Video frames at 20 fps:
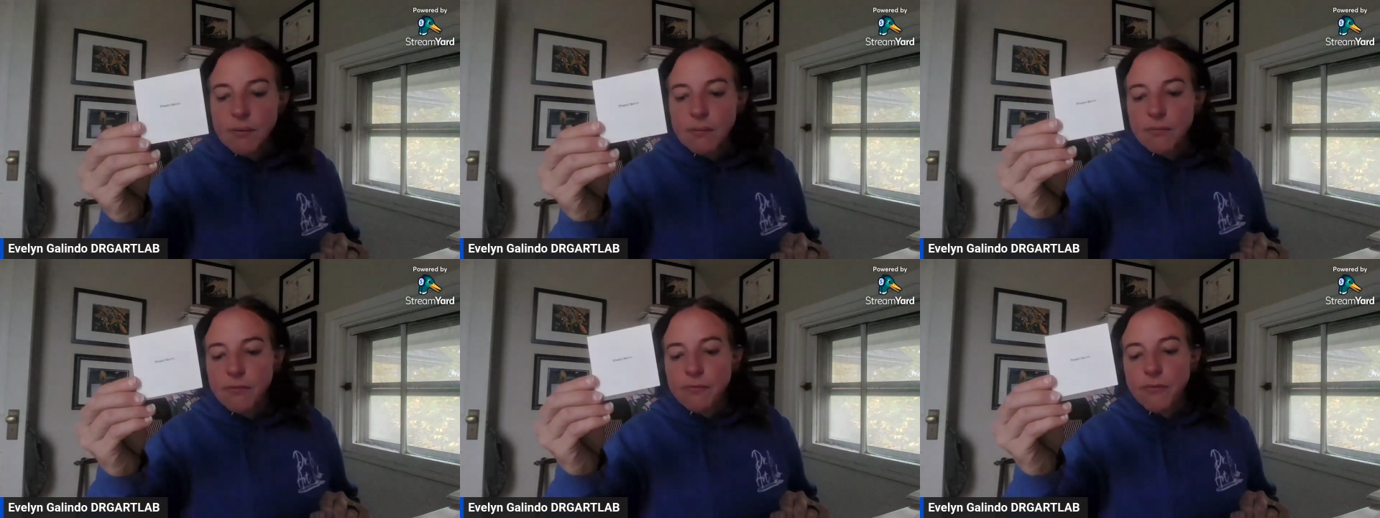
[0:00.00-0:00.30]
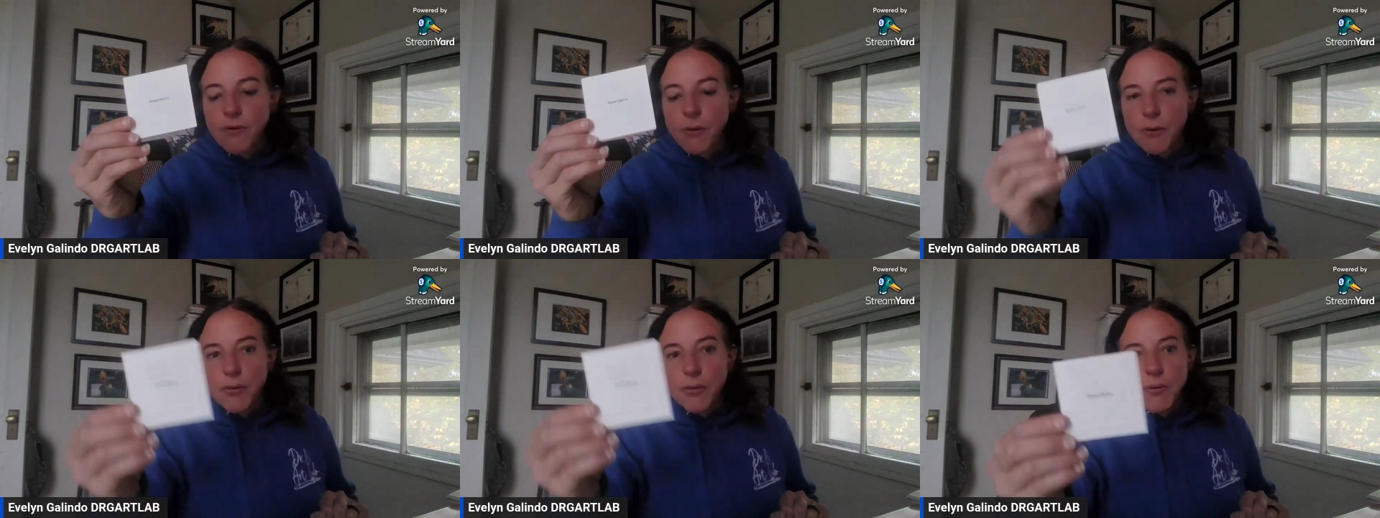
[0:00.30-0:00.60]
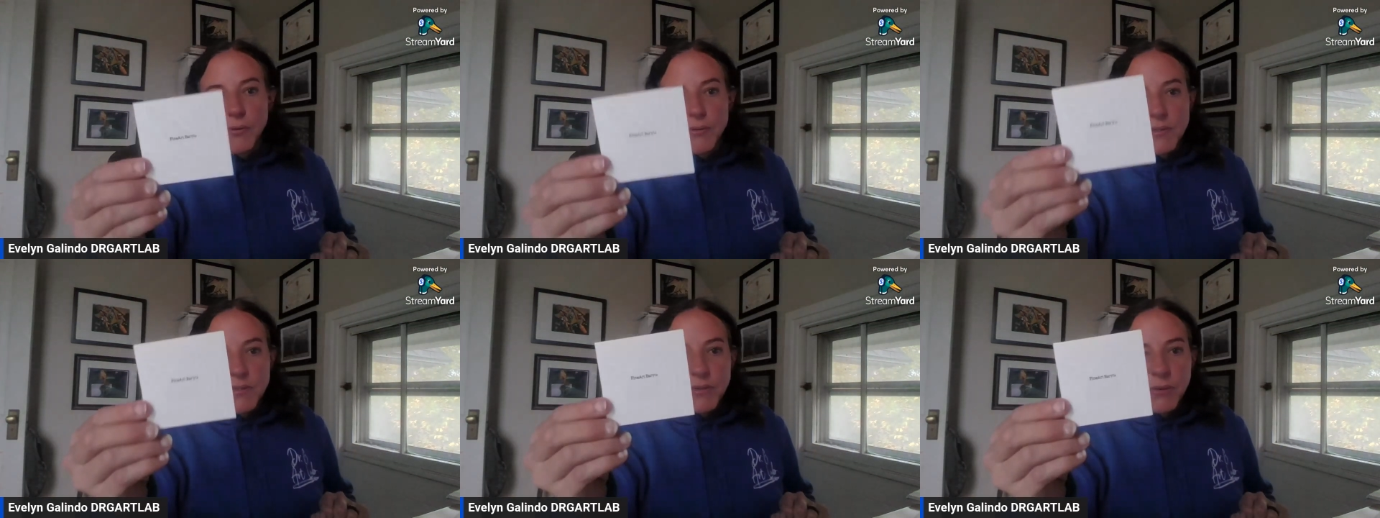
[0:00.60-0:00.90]

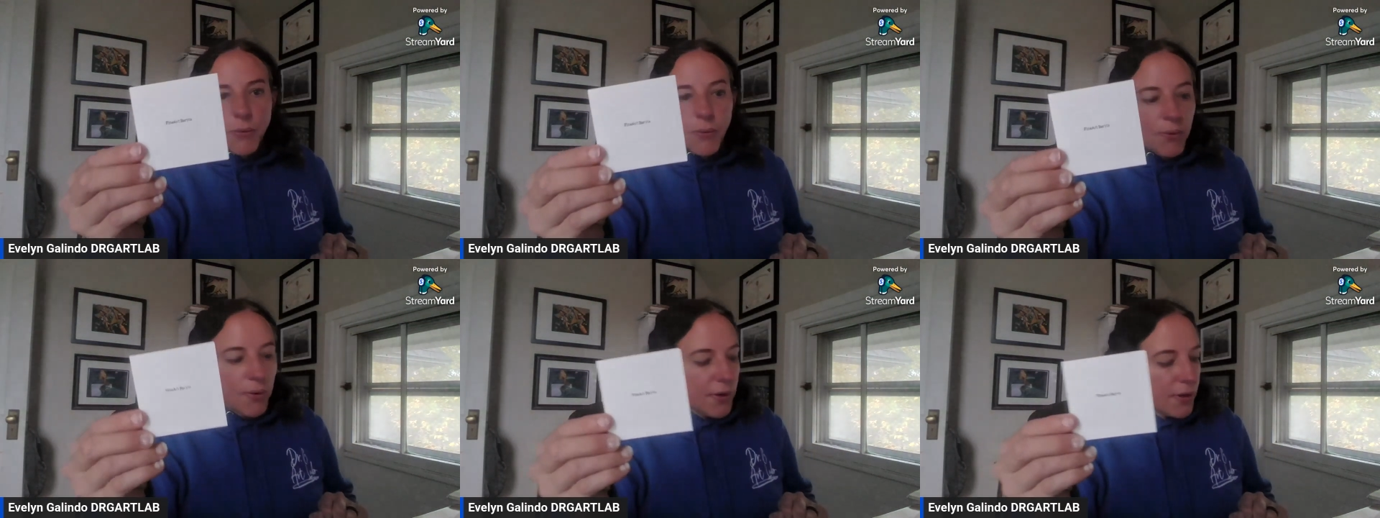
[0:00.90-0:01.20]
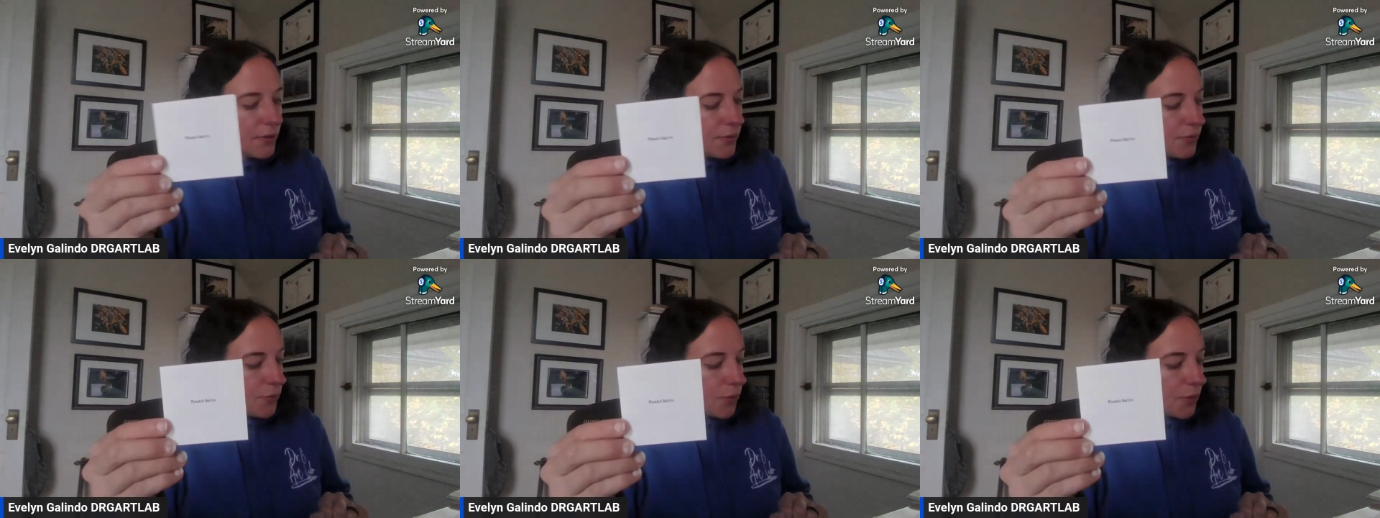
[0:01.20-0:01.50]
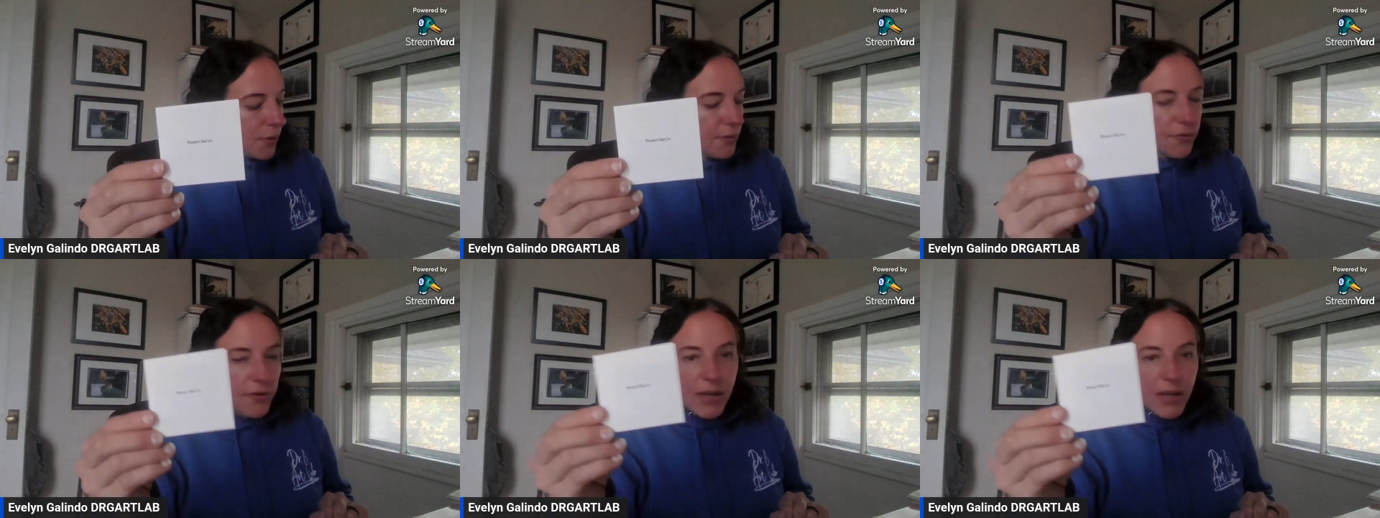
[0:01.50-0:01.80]
photos or
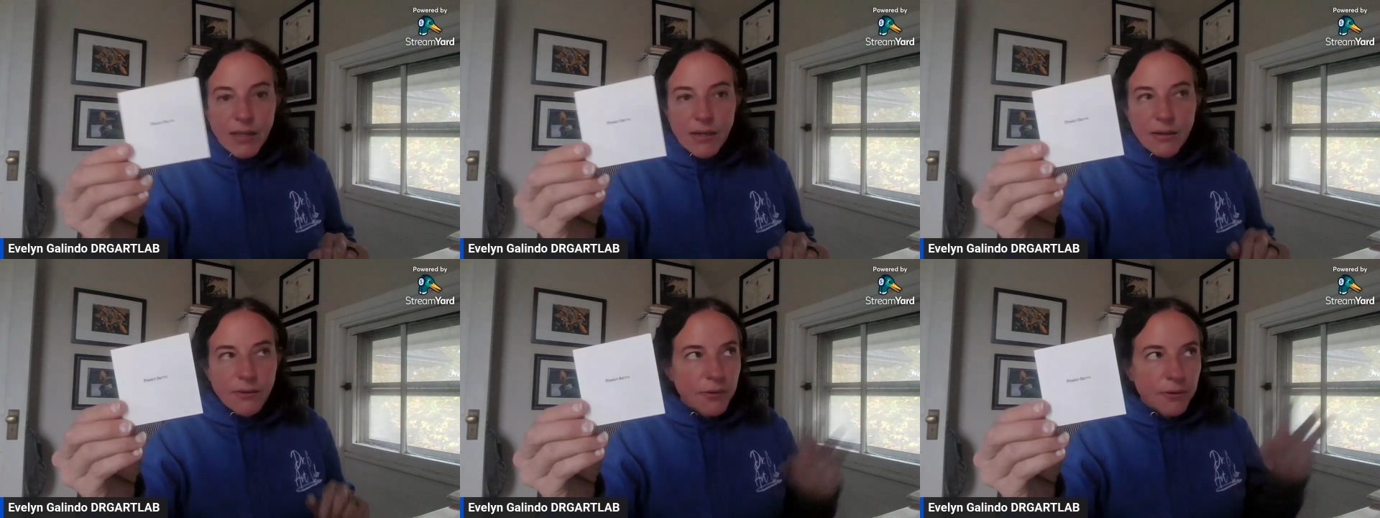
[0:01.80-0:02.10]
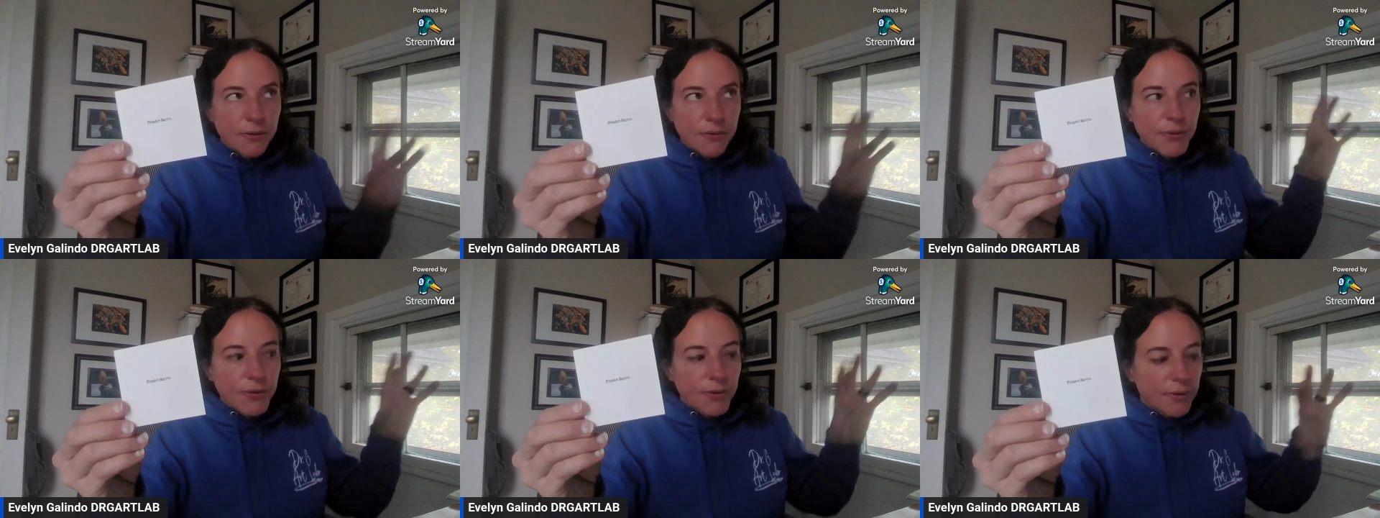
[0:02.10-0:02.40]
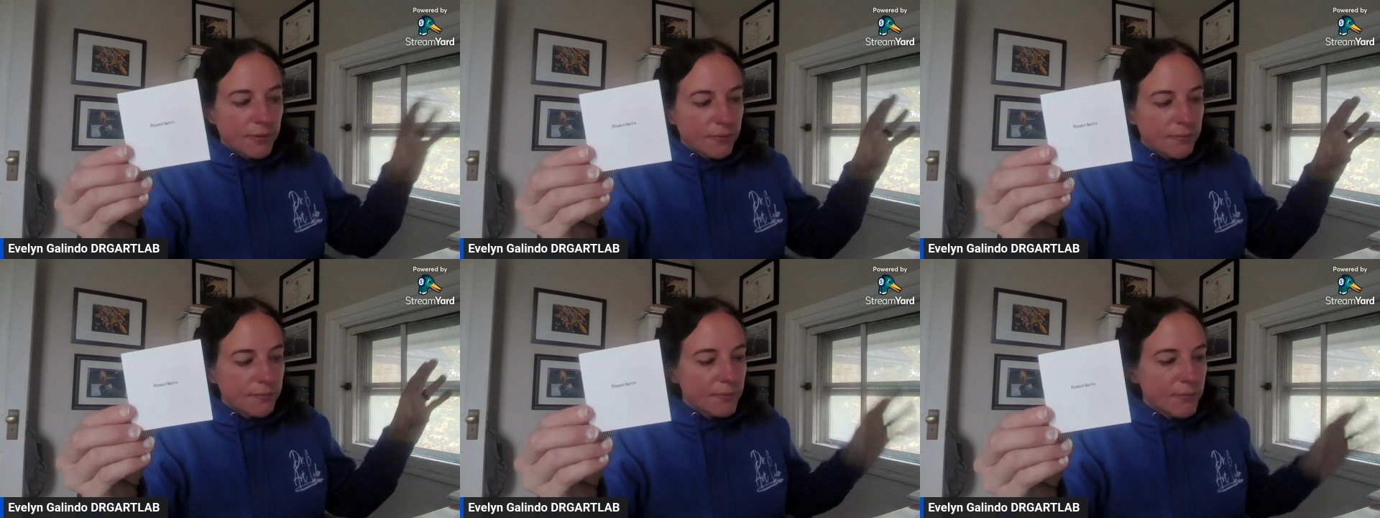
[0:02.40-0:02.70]
for
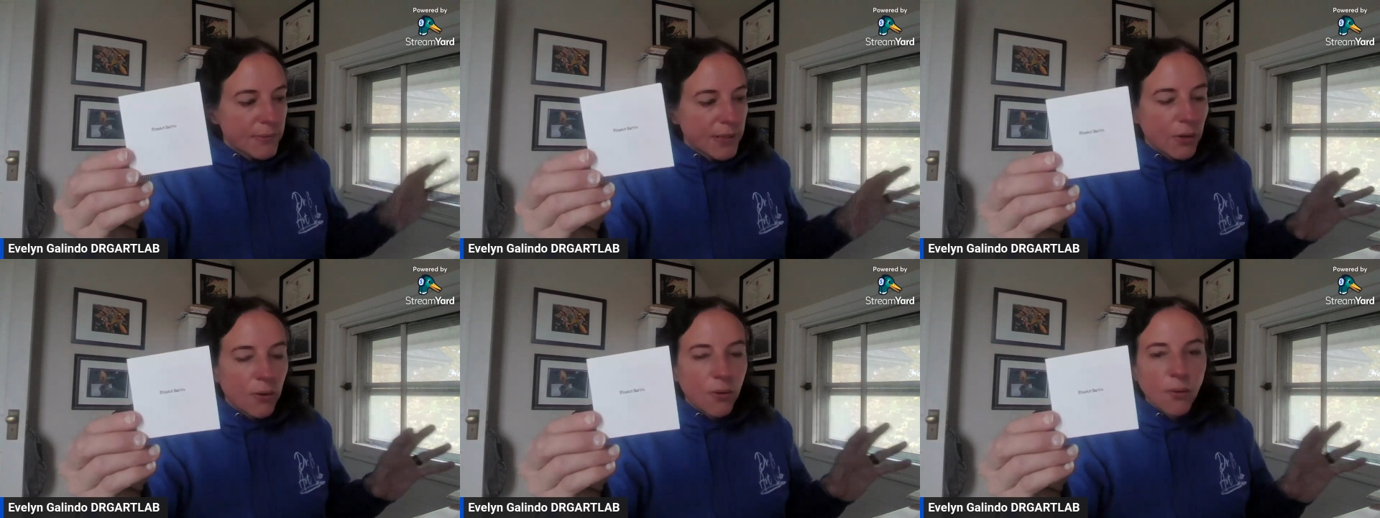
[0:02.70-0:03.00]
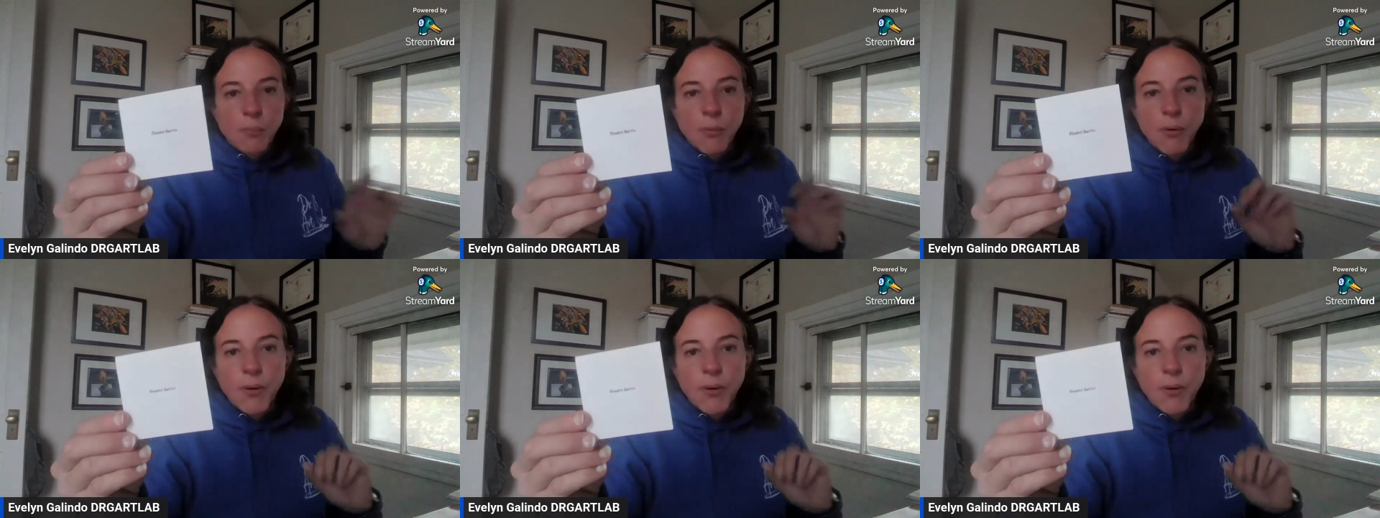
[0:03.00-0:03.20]
more